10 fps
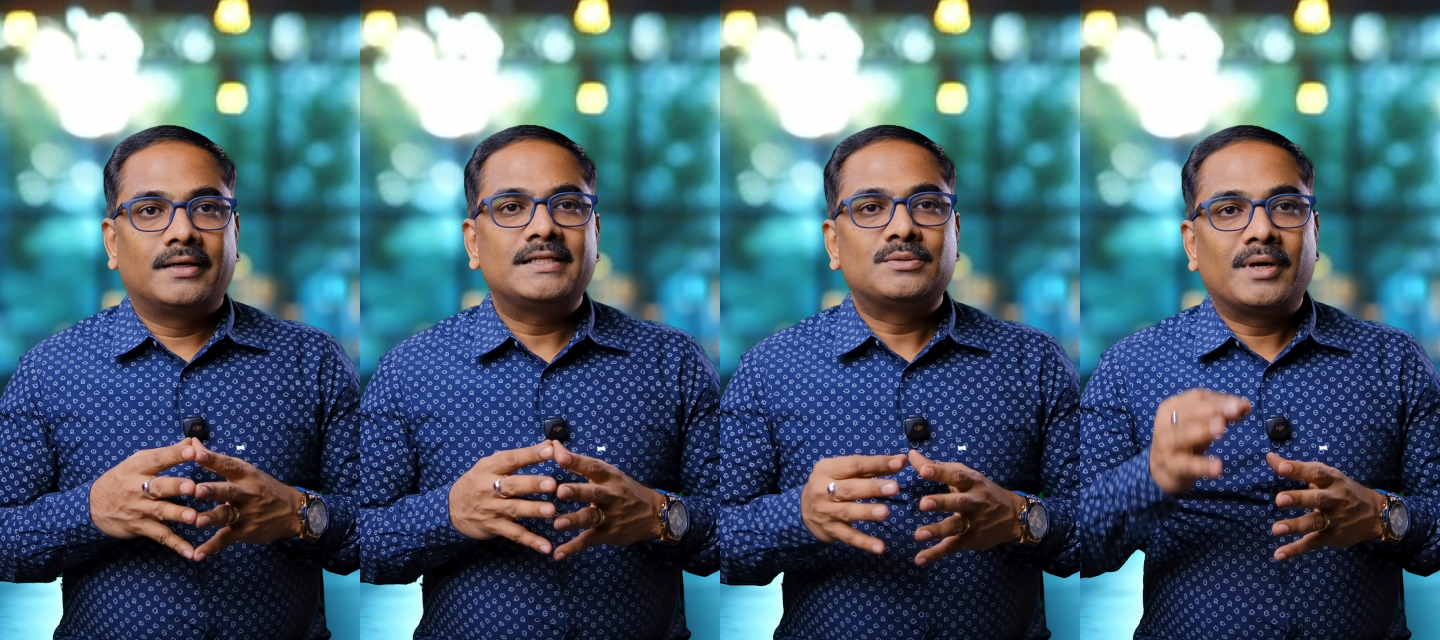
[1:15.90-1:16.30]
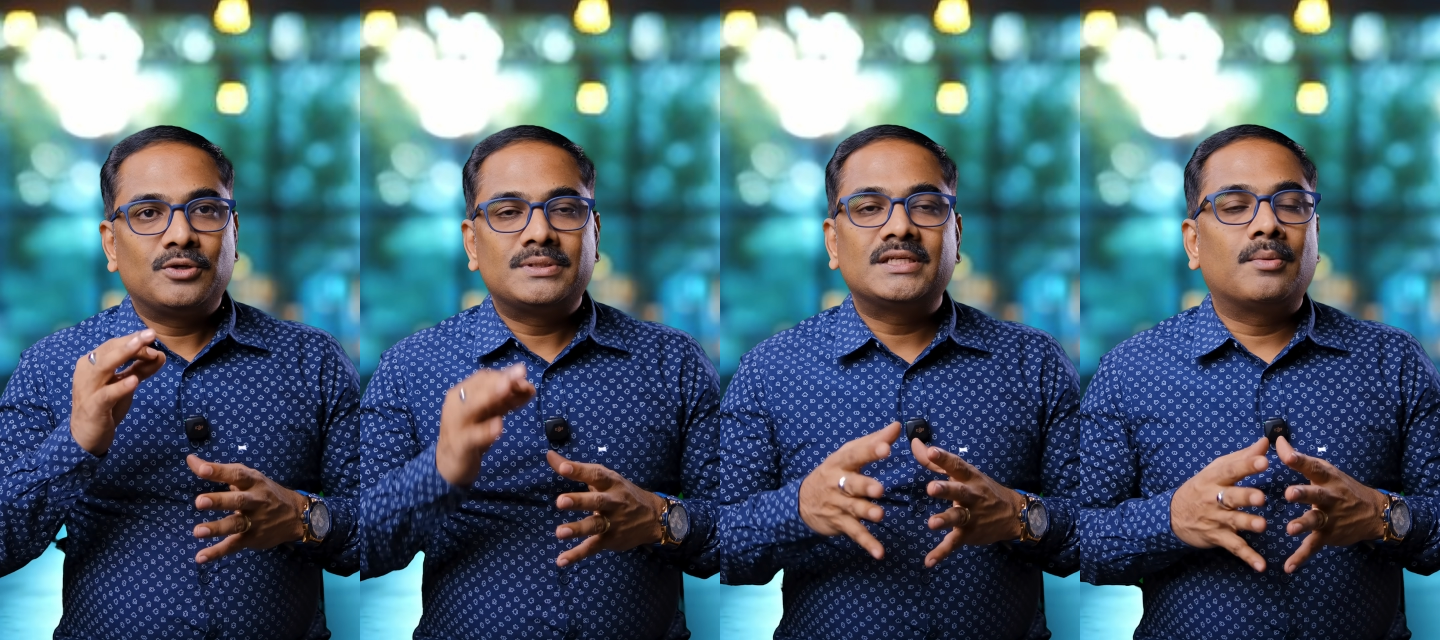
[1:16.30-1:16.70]
Hence, by
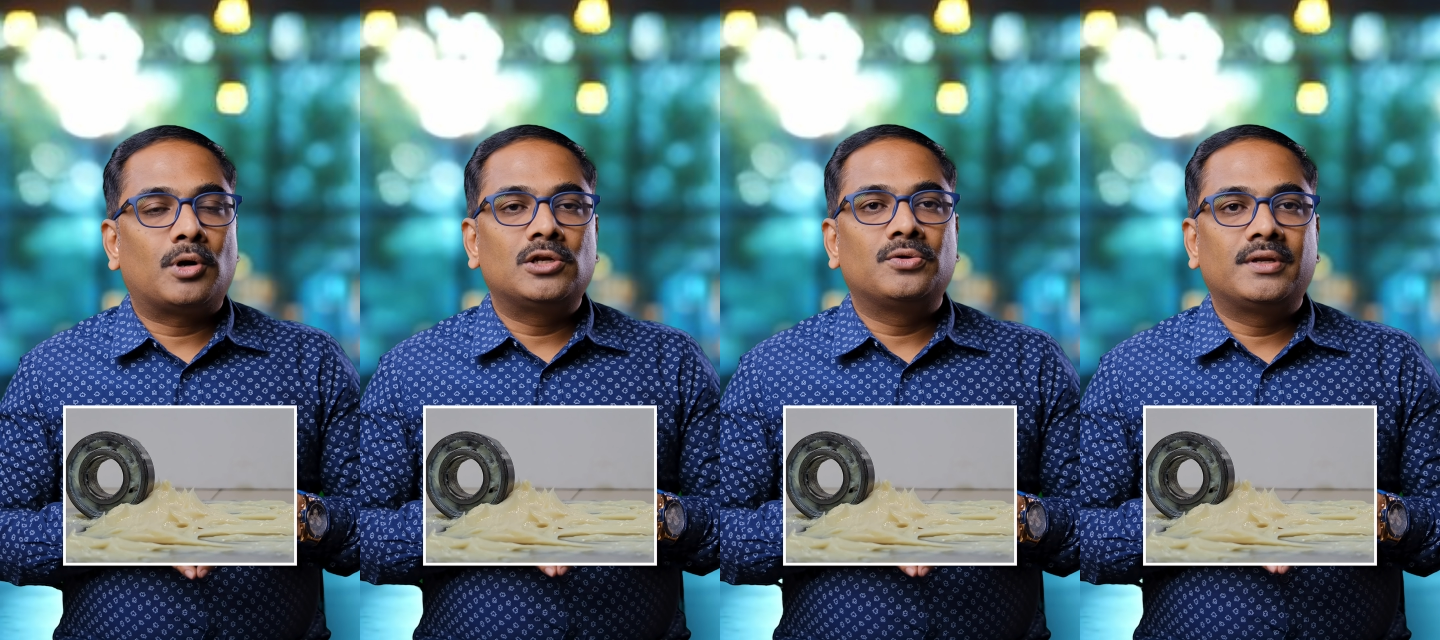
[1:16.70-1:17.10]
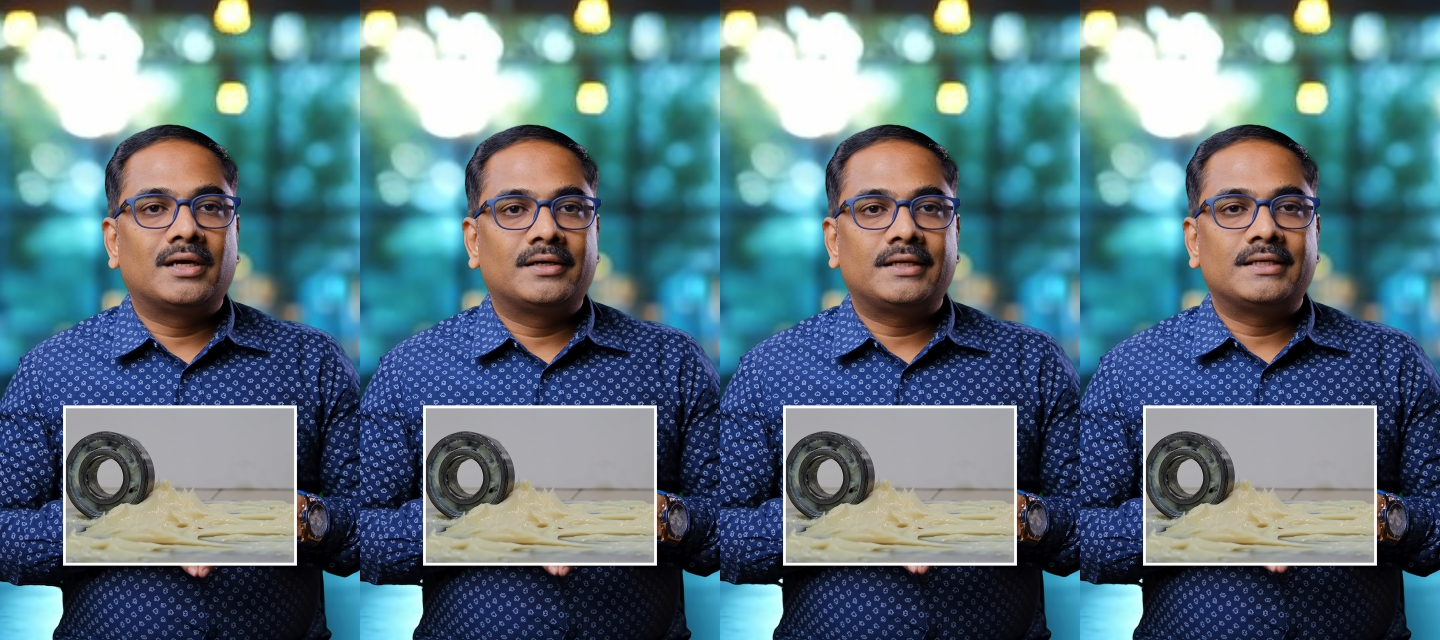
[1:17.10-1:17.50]
using a
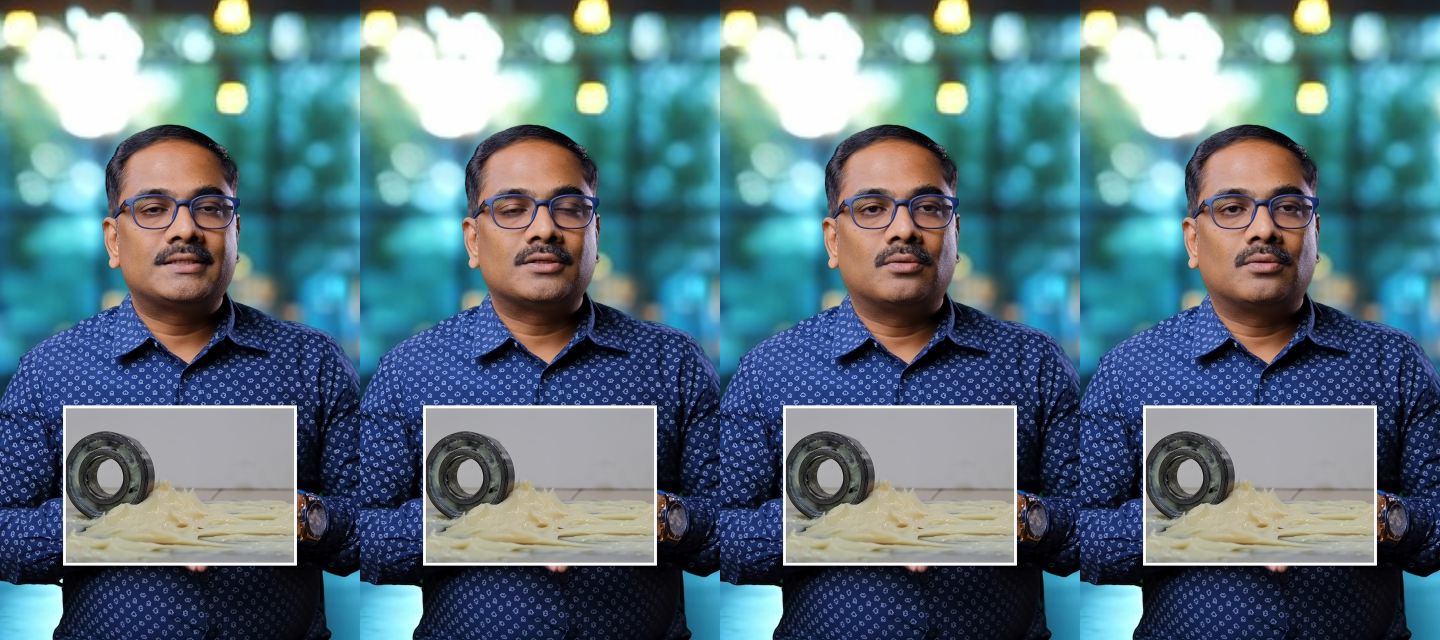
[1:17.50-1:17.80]
polyurea grease,